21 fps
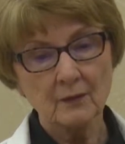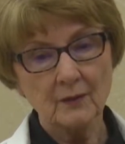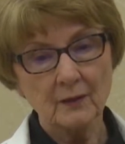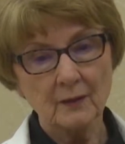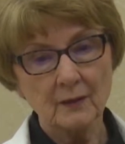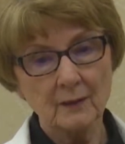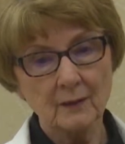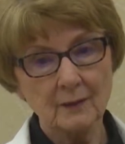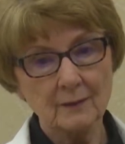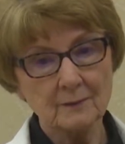
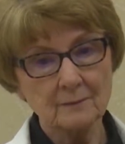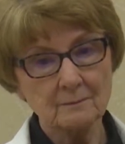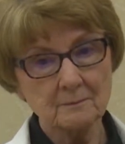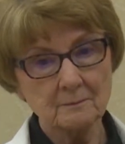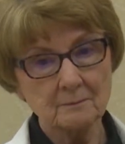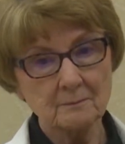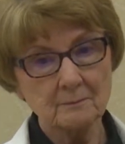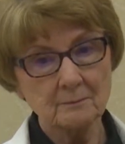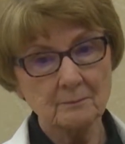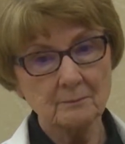
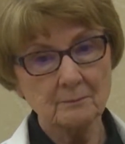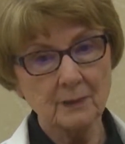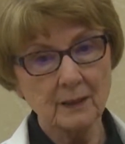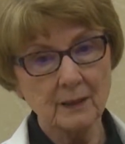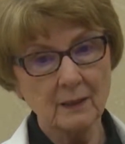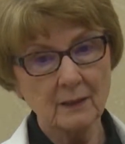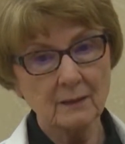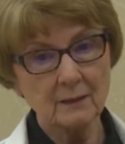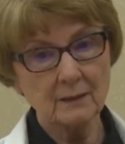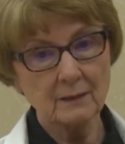
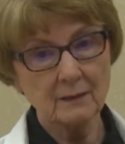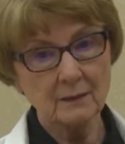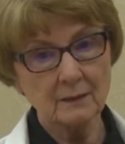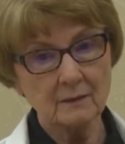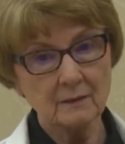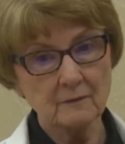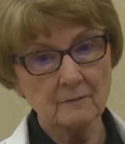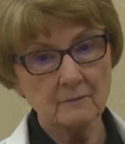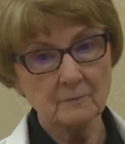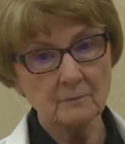But
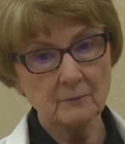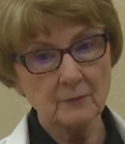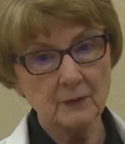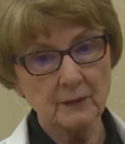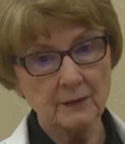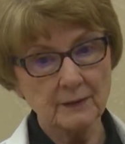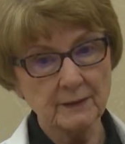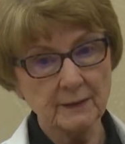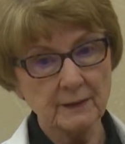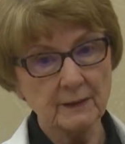
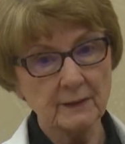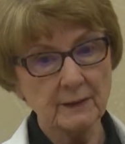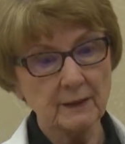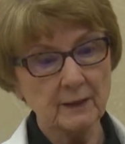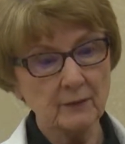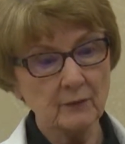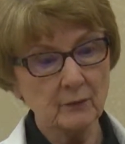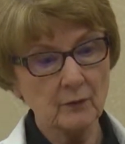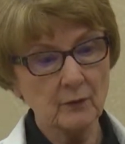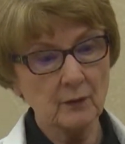it did
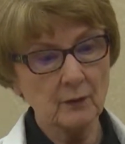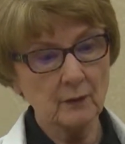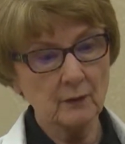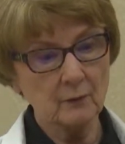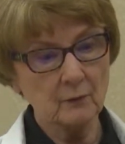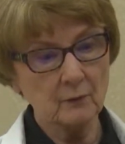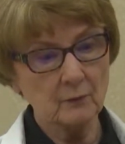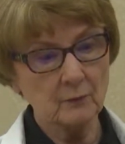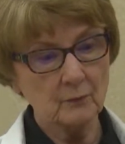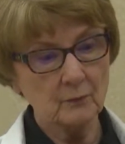give
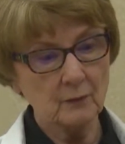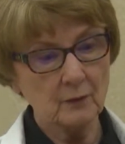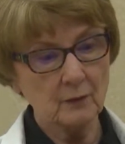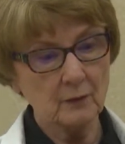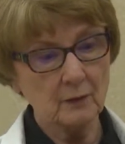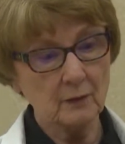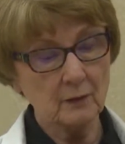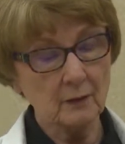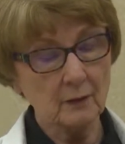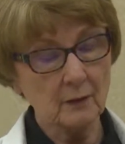a
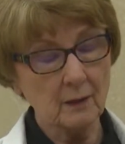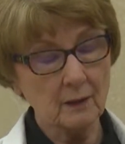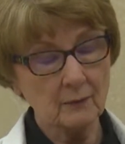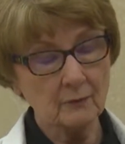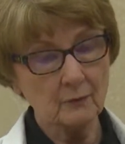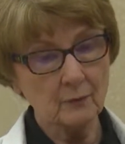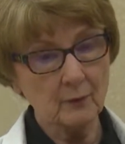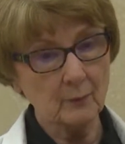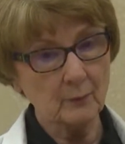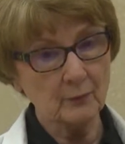lot
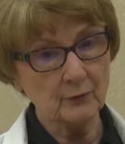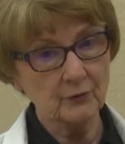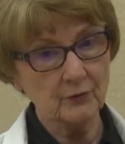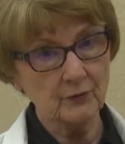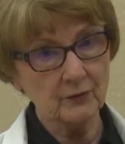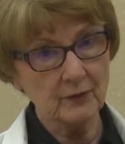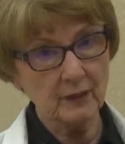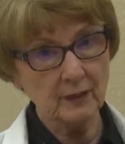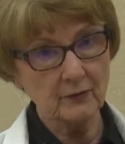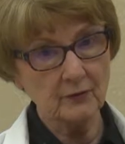of
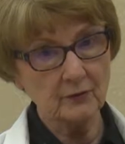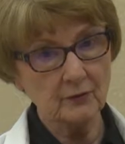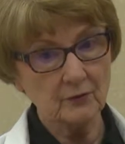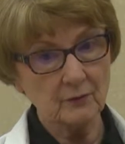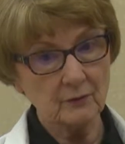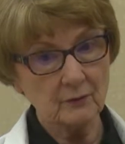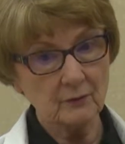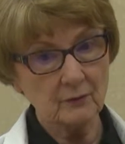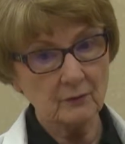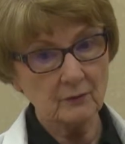
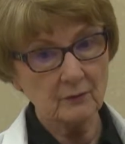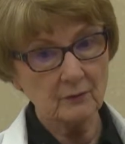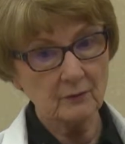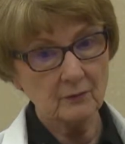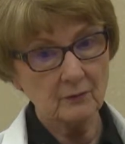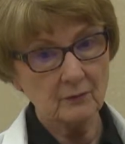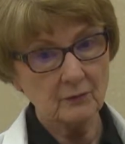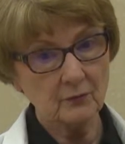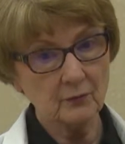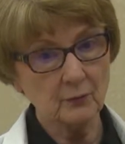representation
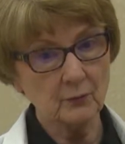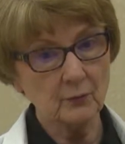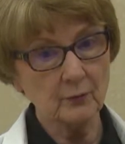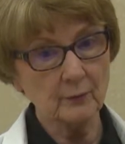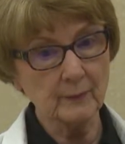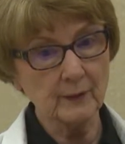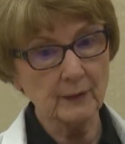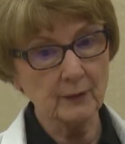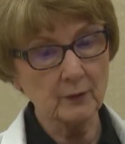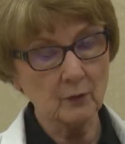to the
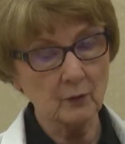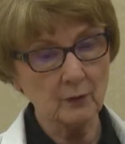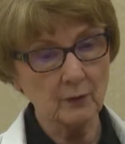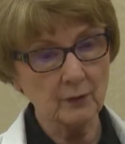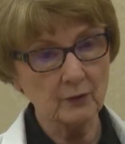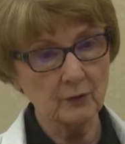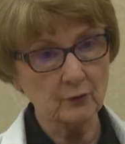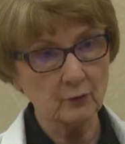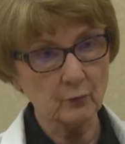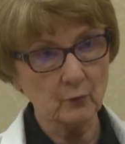
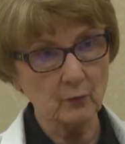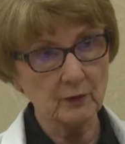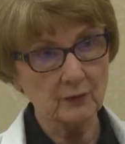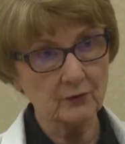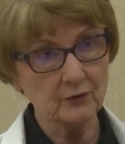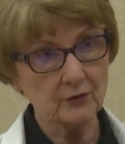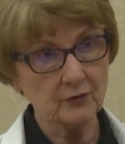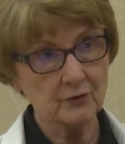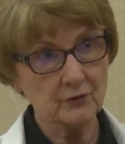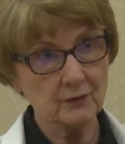minorities,
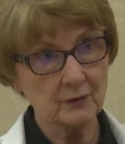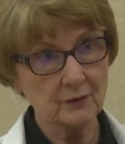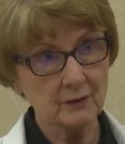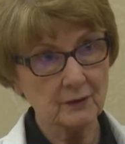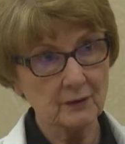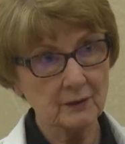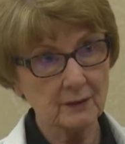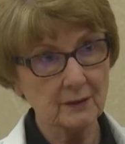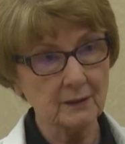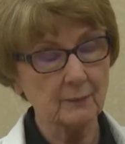which
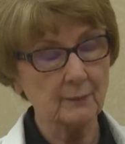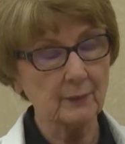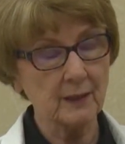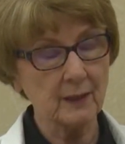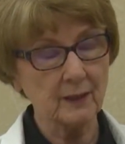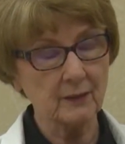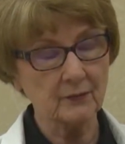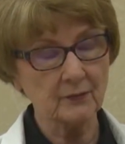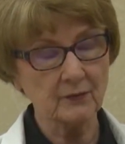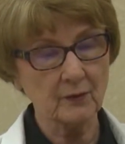in the
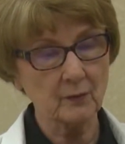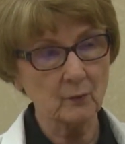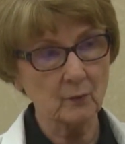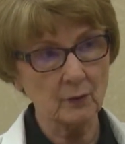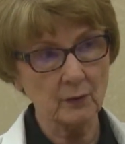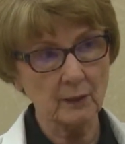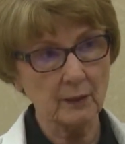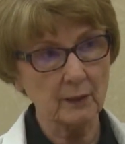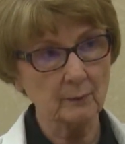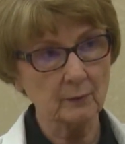past they
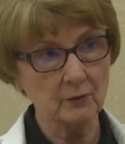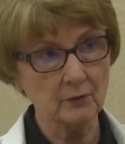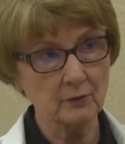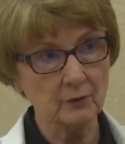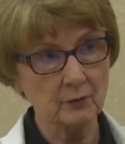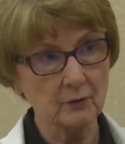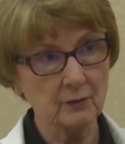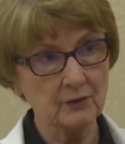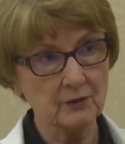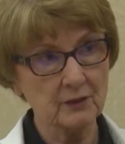weren't able
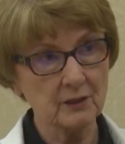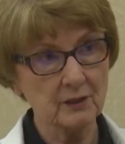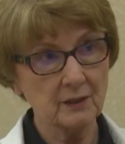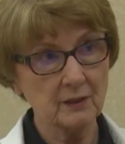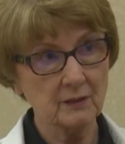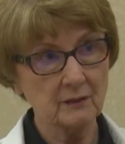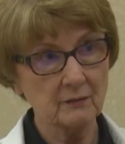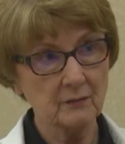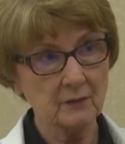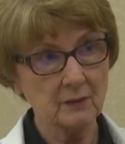to
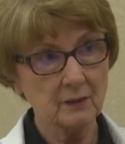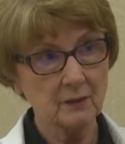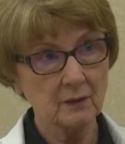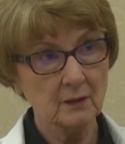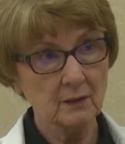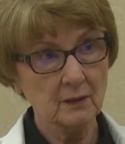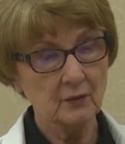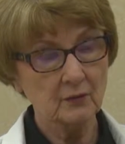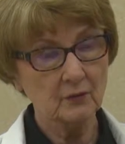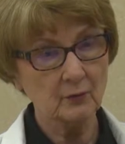achieve.
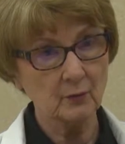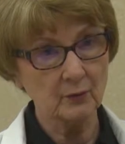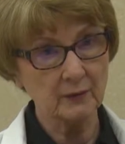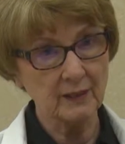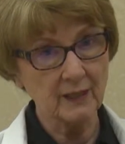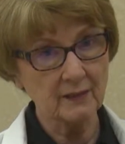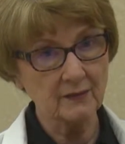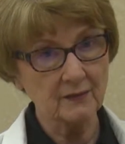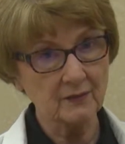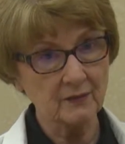So in
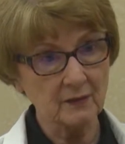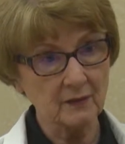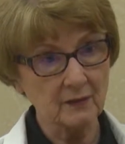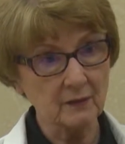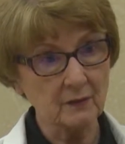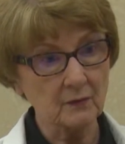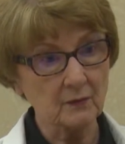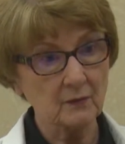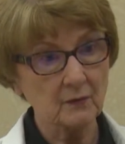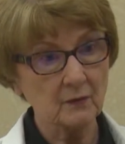that
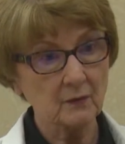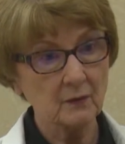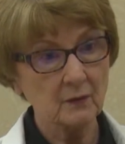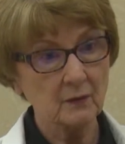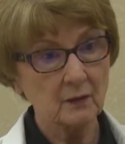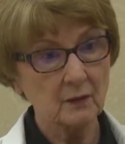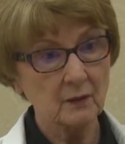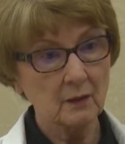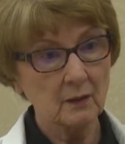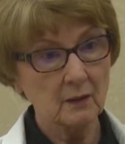sense,
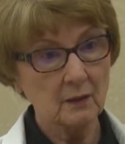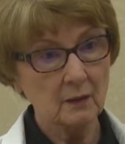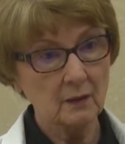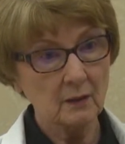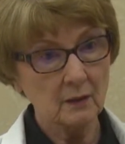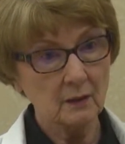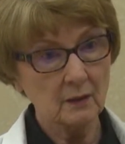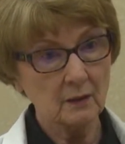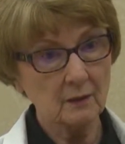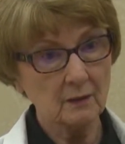
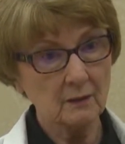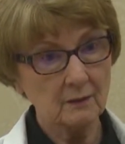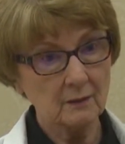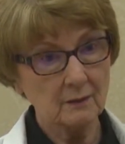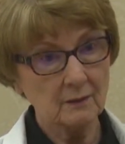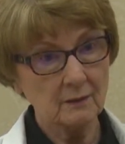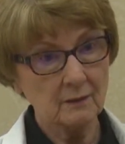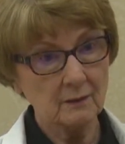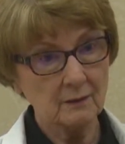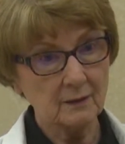
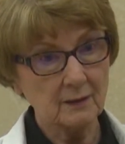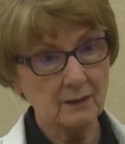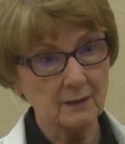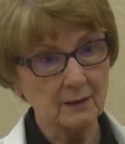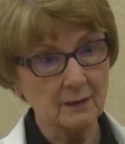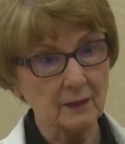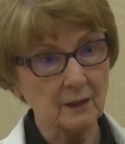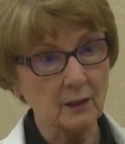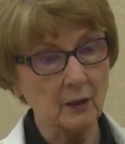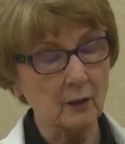it
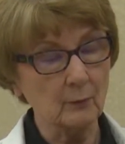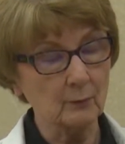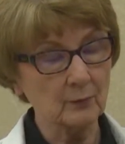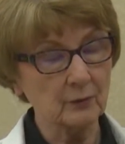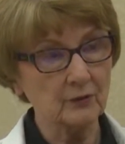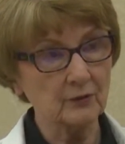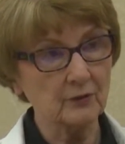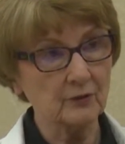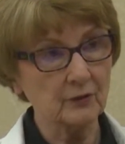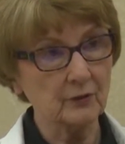
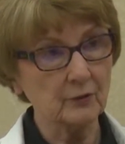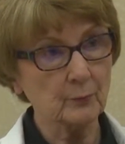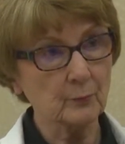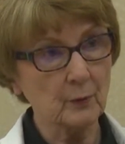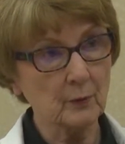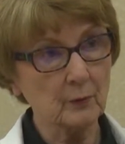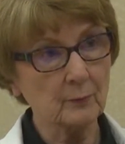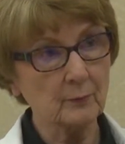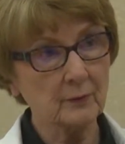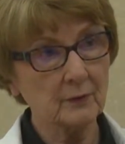accomplished its
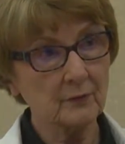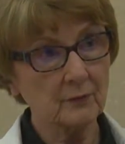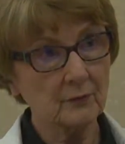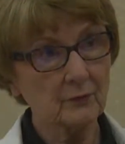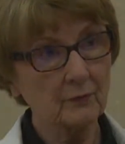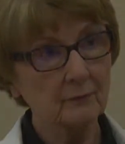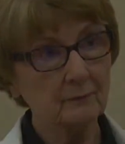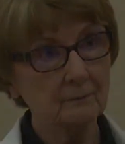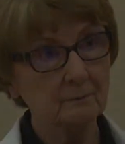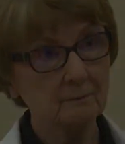purpose.